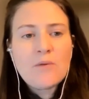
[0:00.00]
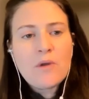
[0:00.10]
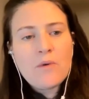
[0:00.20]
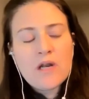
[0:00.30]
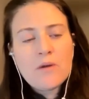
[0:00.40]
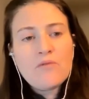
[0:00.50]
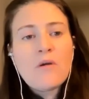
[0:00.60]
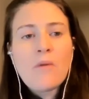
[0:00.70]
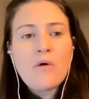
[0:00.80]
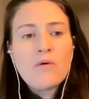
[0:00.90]
that we want to
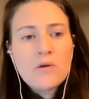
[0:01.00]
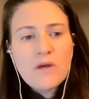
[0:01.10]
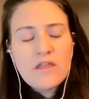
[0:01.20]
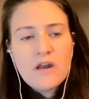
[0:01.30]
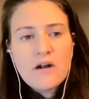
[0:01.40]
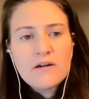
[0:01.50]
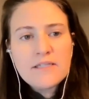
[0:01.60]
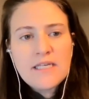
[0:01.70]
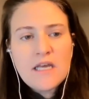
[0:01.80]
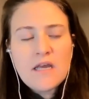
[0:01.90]
promote within our
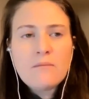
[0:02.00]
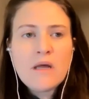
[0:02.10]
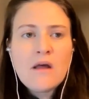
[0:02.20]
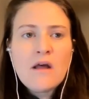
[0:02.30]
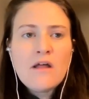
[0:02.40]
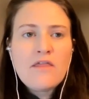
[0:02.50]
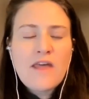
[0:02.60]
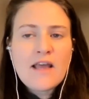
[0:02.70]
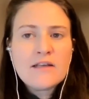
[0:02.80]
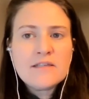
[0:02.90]
team.
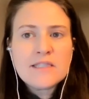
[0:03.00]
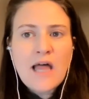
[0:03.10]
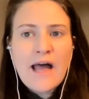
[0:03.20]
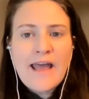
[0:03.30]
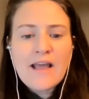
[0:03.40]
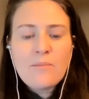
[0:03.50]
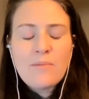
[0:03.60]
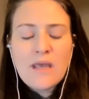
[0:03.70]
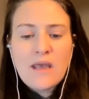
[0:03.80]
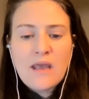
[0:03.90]
Things like
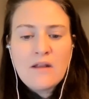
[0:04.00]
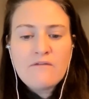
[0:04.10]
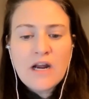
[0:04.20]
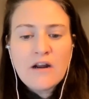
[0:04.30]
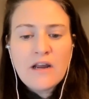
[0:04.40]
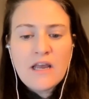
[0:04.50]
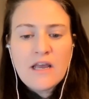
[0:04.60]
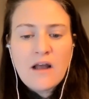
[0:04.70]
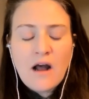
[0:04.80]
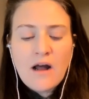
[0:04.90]
being
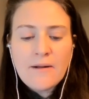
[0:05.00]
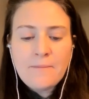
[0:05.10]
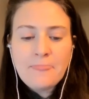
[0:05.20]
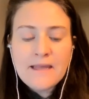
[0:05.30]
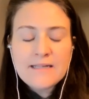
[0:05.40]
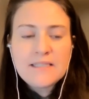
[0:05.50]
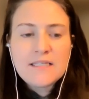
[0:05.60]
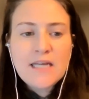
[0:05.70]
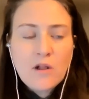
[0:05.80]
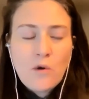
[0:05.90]
very
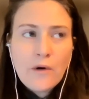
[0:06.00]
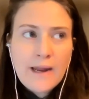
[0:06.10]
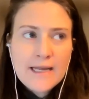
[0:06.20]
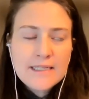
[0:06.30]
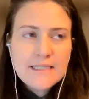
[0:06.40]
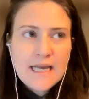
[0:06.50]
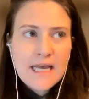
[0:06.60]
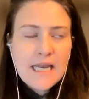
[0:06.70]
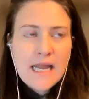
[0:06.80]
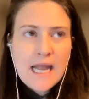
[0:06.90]

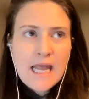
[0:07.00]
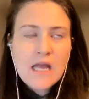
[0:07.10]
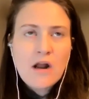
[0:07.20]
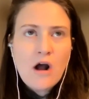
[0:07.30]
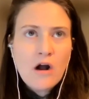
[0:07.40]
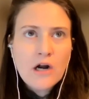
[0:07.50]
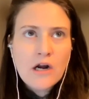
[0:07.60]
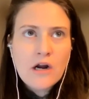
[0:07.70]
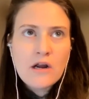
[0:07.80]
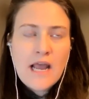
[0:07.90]
detail-oriented in
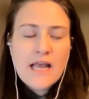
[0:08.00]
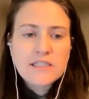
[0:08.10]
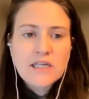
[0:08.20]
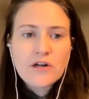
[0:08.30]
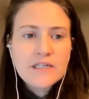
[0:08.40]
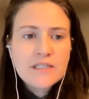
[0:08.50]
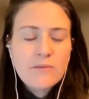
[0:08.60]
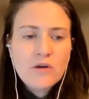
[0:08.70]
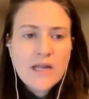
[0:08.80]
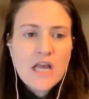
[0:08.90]
our asynchronous
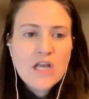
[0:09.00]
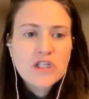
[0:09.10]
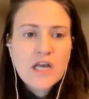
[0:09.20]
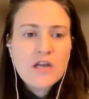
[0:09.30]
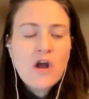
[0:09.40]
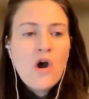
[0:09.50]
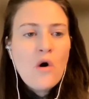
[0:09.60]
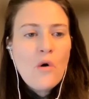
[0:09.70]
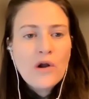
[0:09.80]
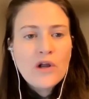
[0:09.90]
communication,
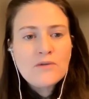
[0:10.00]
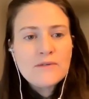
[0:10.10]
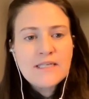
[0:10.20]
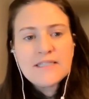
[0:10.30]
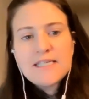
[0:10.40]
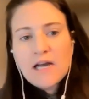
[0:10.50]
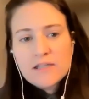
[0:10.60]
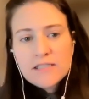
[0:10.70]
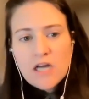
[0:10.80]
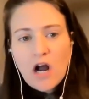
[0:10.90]
or using
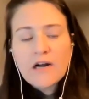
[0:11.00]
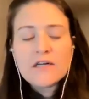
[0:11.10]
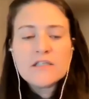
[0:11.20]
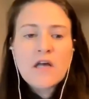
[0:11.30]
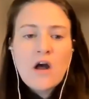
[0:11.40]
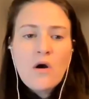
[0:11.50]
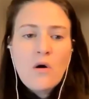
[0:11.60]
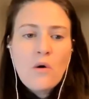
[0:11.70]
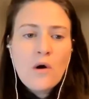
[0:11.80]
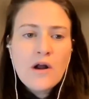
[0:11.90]
TLDRs,
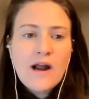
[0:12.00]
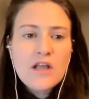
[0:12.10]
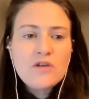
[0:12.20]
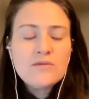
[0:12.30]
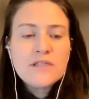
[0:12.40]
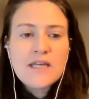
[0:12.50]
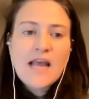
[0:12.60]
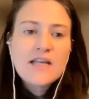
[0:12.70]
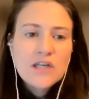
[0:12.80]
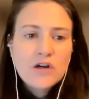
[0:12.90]
or using
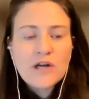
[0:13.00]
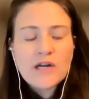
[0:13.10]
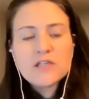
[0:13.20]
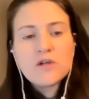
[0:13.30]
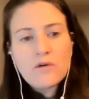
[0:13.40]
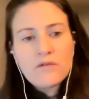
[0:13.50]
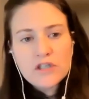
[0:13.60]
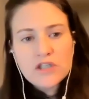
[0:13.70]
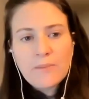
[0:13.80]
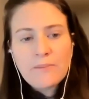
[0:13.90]
asynchronous over
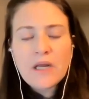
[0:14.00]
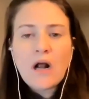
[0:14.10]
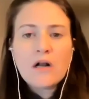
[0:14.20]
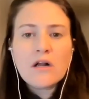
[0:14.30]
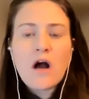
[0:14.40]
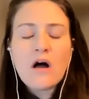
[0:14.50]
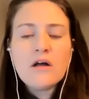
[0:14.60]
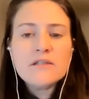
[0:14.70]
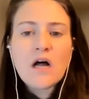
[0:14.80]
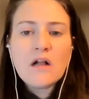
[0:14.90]
jumping on
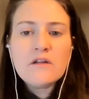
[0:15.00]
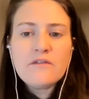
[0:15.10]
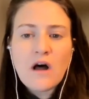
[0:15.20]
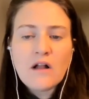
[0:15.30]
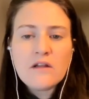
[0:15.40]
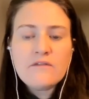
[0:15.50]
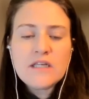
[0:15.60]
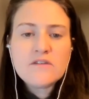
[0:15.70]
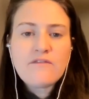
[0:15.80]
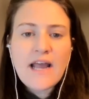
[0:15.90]
calls. All of
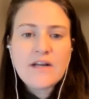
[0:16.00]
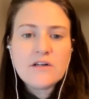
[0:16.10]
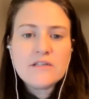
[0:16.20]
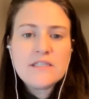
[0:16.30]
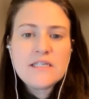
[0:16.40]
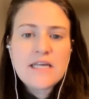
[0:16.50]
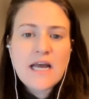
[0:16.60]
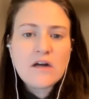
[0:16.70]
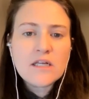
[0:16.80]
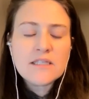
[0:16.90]
these finer
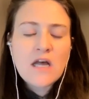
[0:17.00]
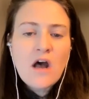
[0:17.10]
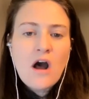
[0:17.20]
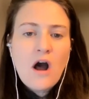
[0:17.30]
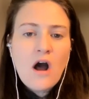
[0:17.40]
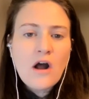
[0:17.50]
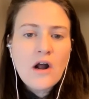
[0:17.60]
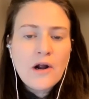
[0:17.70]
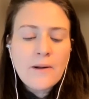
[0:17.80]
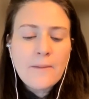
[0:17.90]
details
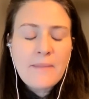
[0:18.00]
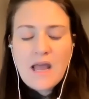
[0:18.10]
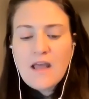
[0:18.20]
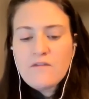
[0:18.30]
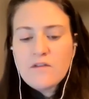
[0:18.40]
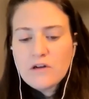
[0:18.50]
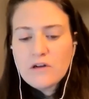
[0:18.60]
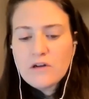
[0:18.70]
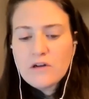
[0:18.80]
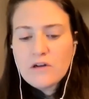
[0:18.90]
are
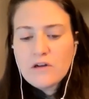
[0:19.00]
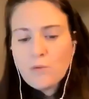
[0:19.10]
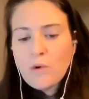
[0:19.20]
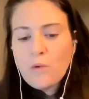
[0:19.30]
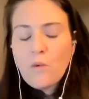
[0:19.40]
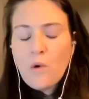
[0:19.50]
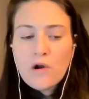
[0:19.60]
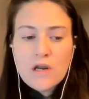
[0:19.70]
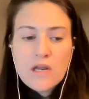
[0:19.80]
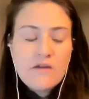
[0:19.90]
behaviors that you
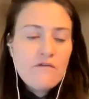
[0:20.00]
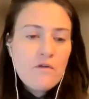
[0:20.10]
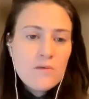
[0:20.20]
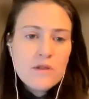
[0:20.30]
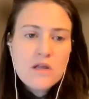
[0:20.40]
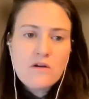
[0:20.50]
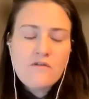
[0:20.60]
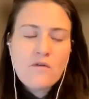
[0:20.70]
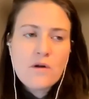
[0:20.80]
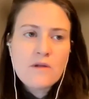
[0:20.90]
reward informally or
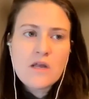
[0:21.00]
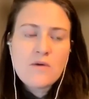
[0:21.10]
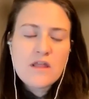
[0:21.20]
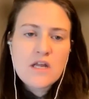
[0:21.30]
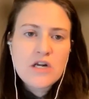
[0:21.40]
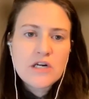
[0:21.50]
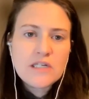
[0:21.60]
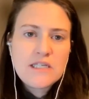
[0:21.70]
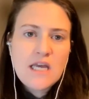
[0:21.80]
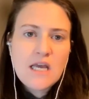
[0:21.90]
formally within your
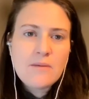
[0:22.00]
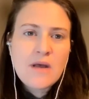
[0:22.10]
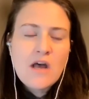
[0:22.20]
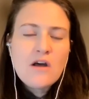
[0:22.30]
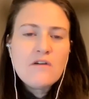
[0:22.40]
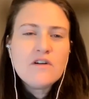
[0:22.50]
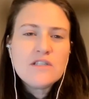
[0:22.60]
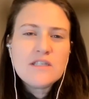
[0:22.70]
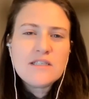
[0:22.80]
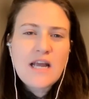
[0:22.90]
team
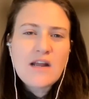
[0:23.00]
versus